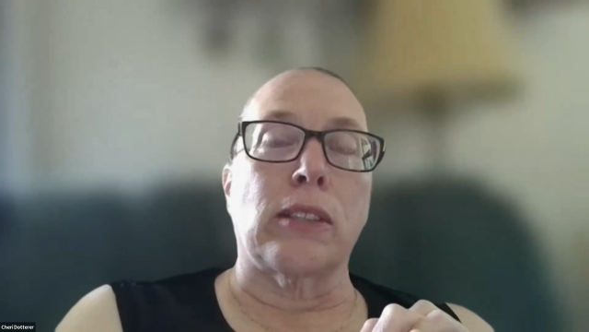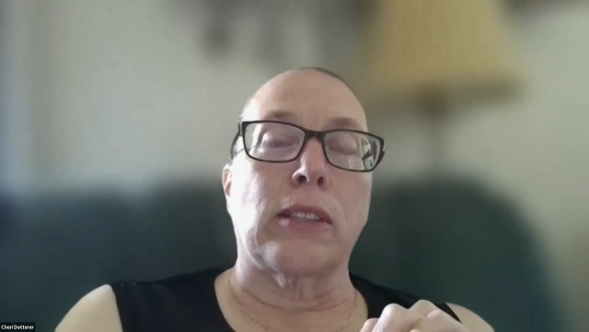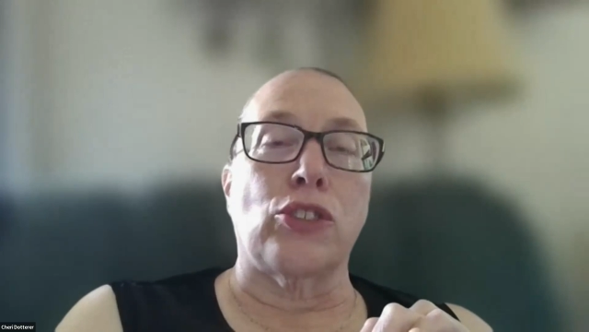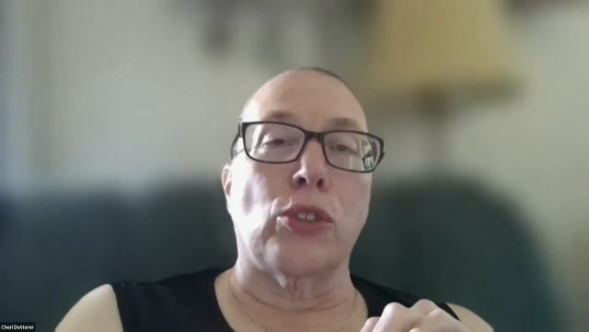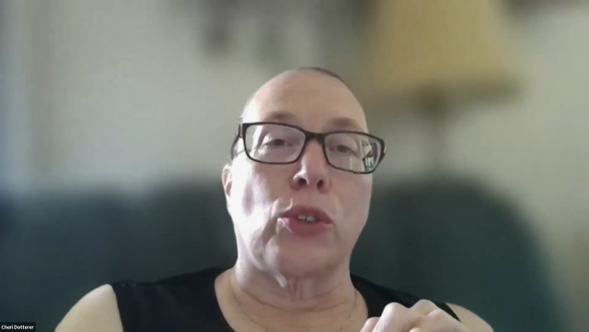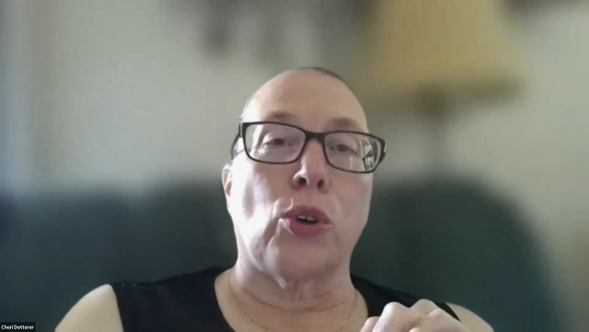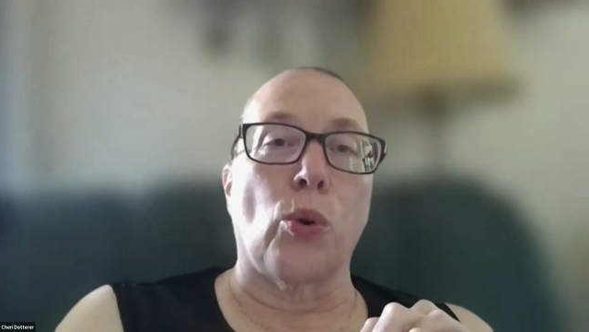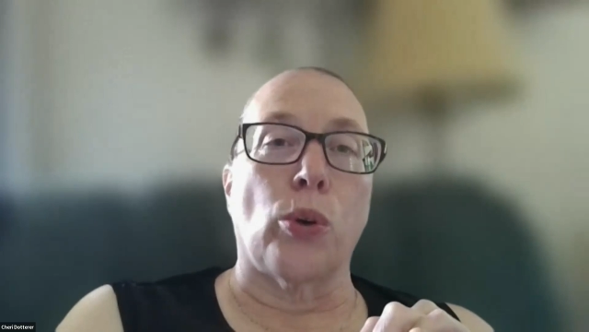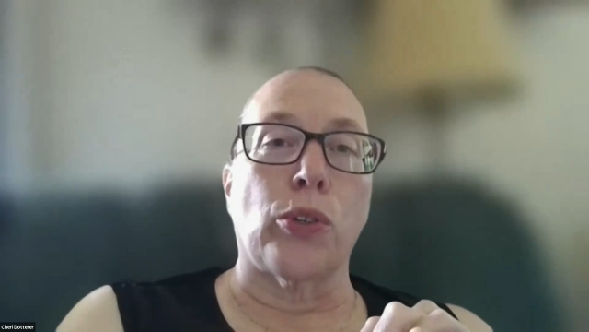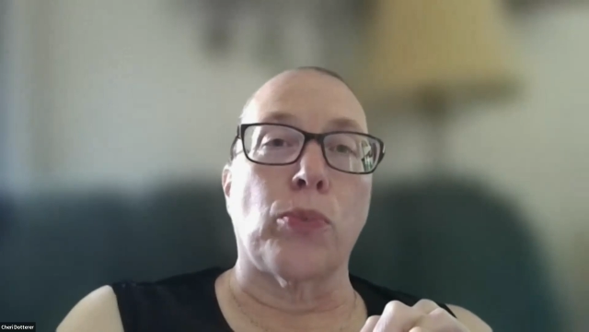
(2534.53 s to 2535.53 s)
digital
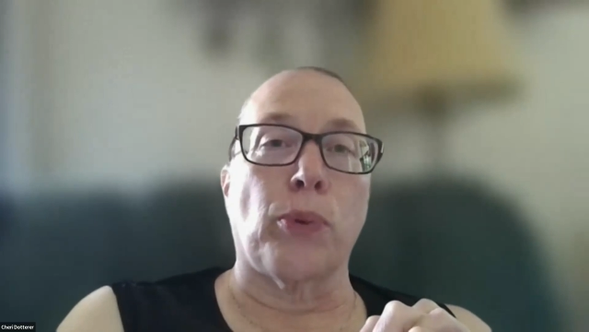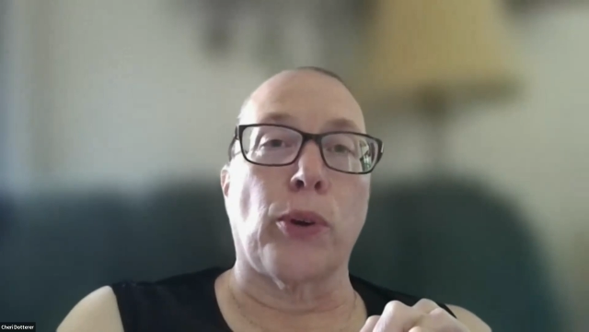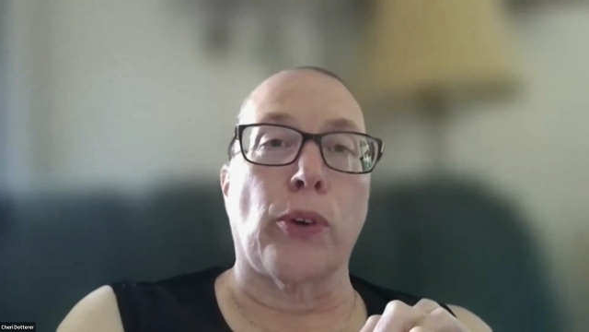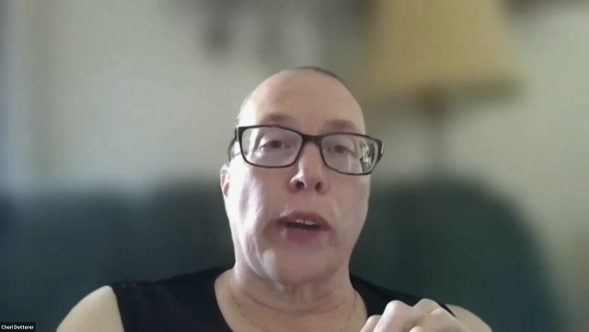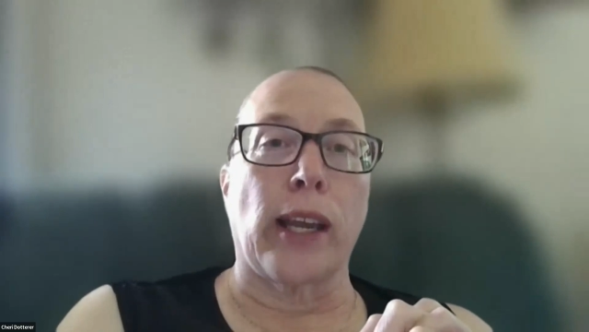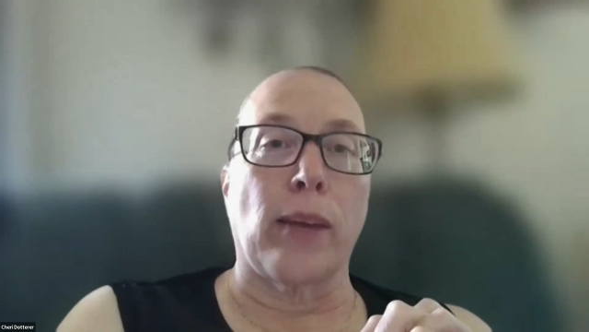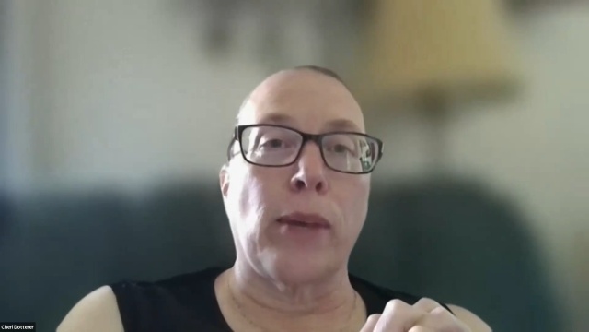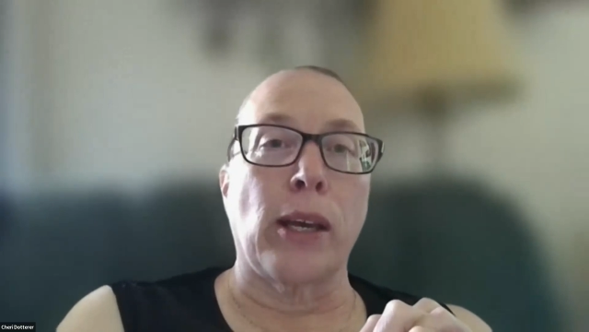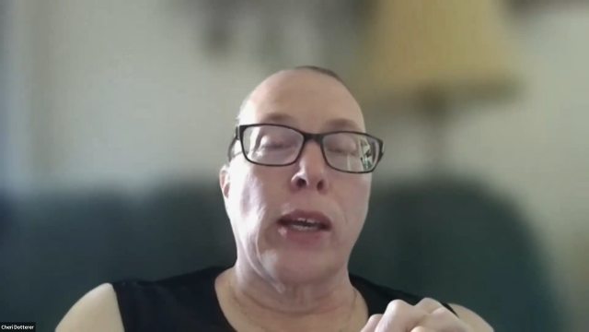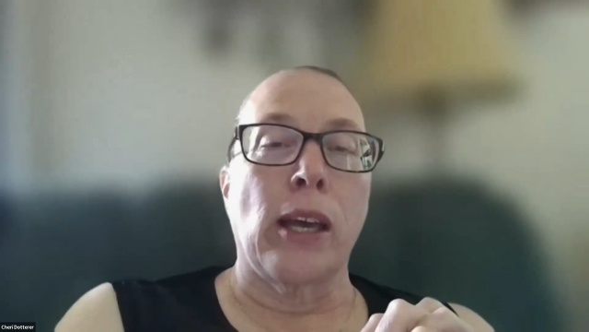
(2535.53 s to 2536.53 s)
course
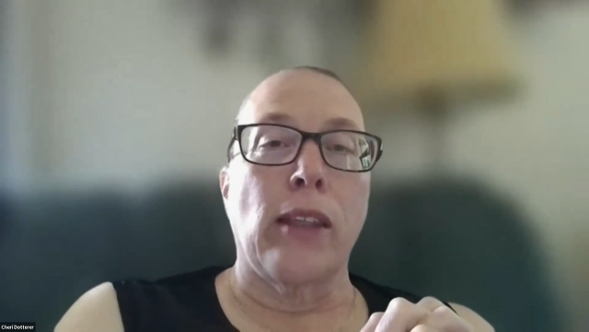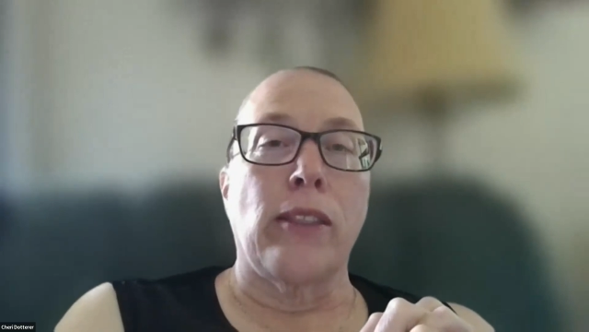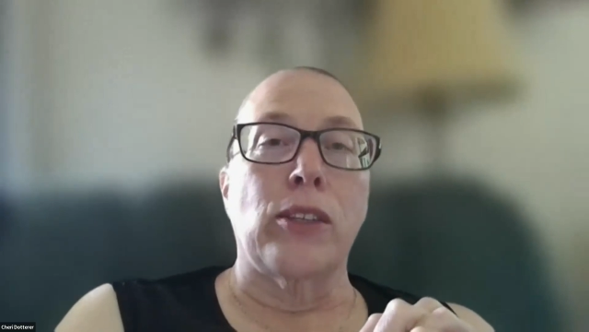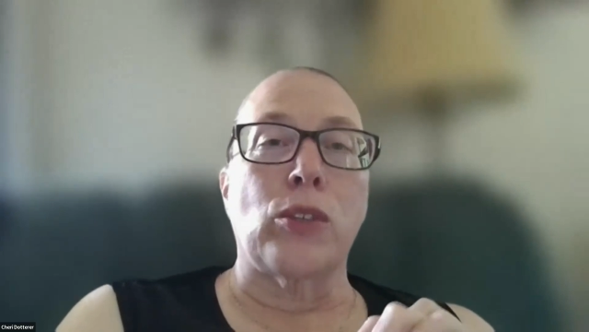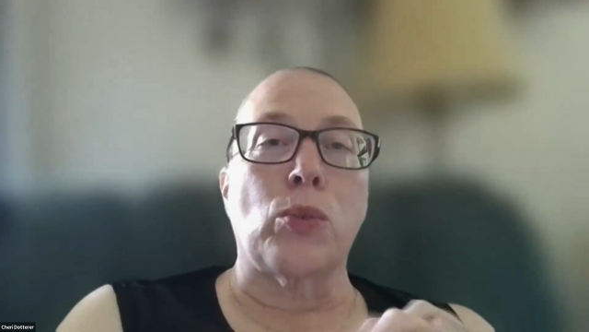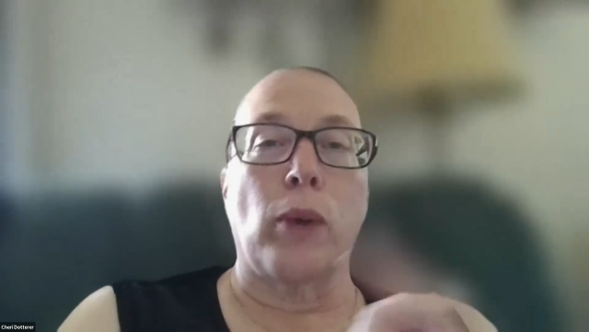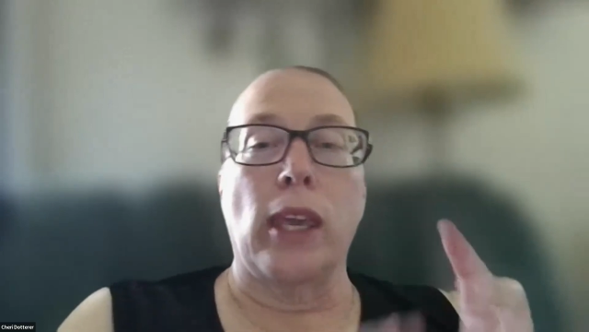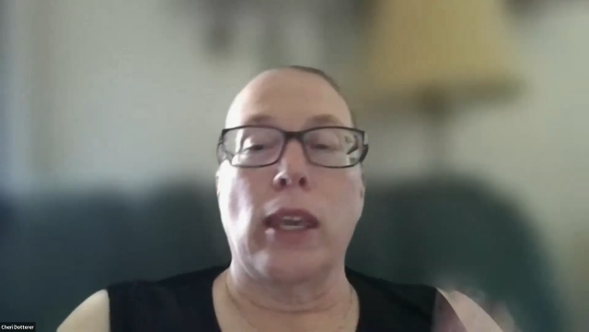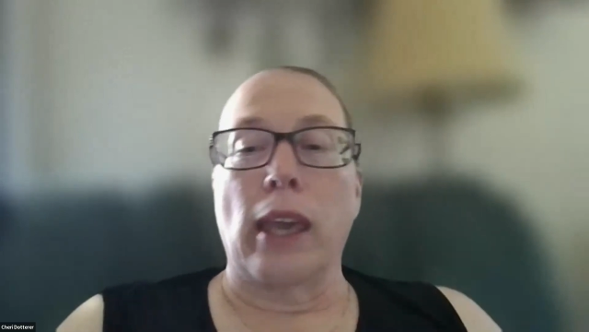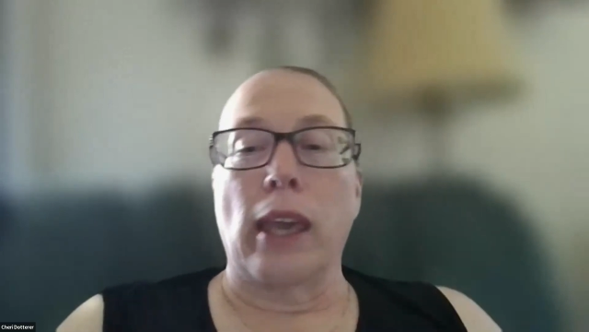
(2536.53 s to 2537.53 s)
program this
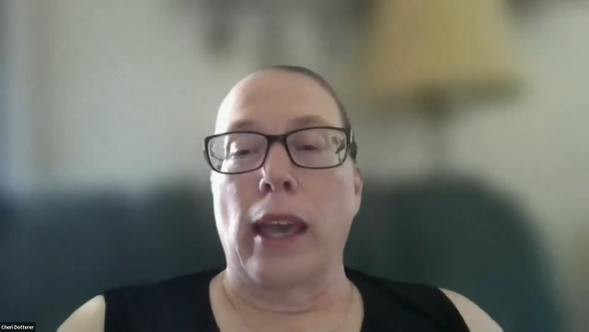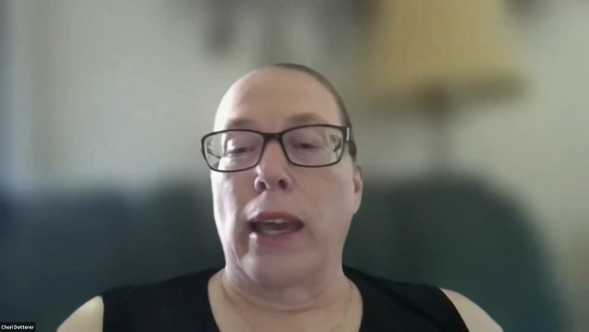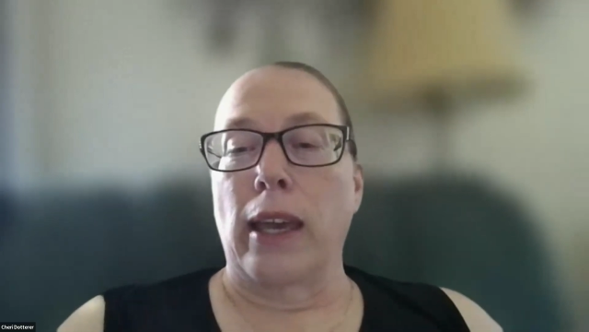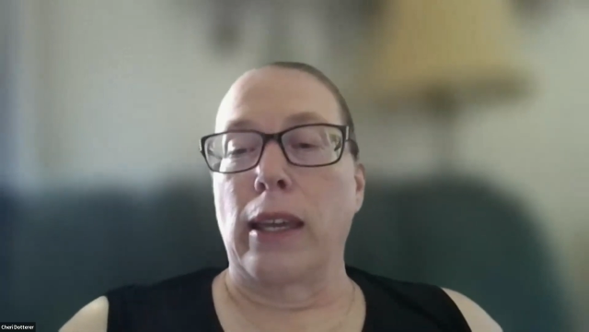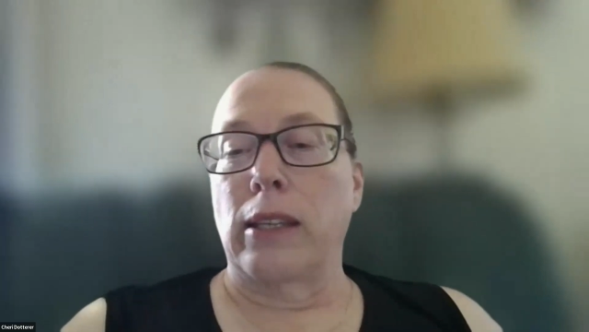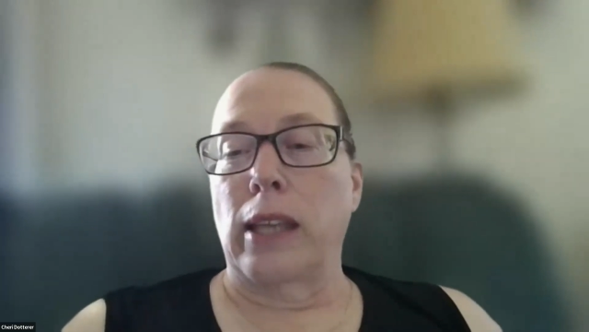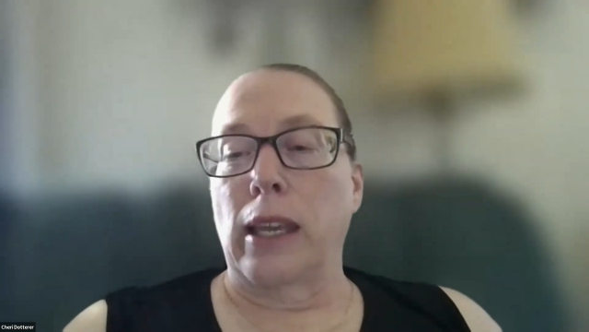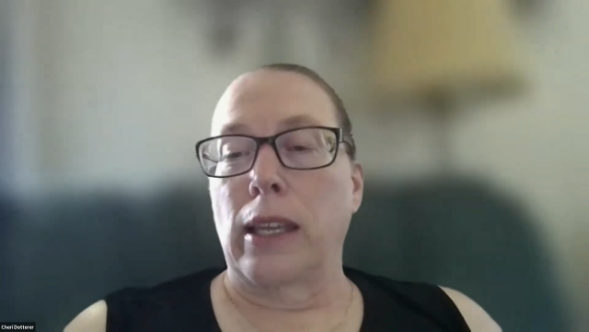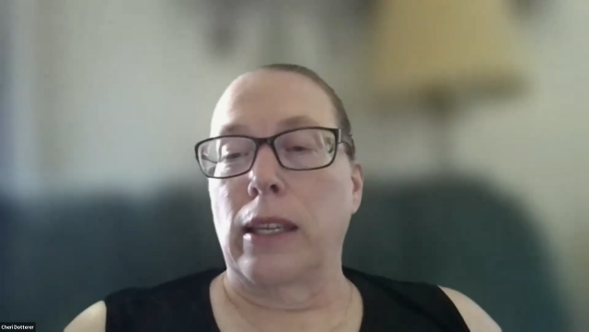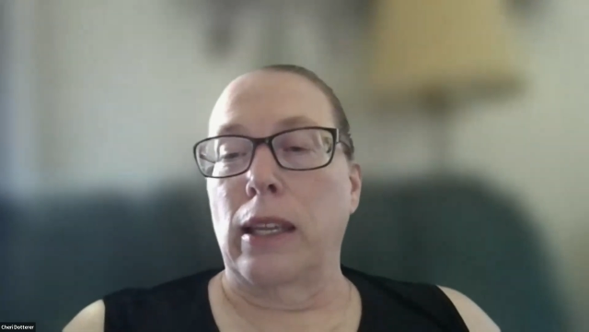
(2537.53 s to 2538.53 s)
week. And
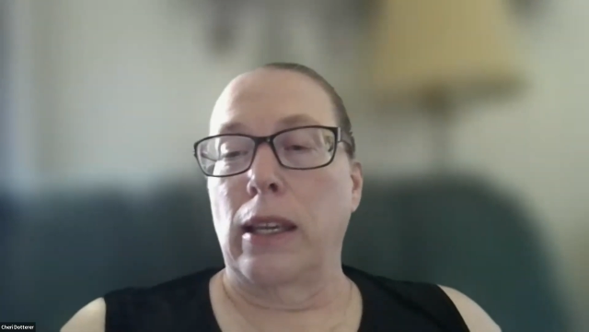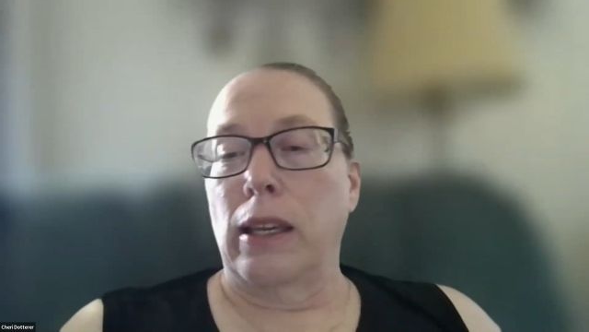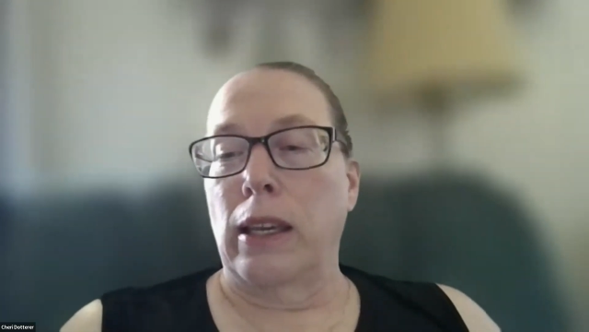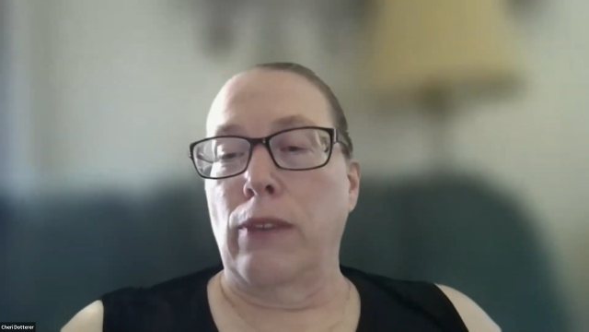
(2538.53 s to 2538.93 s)
if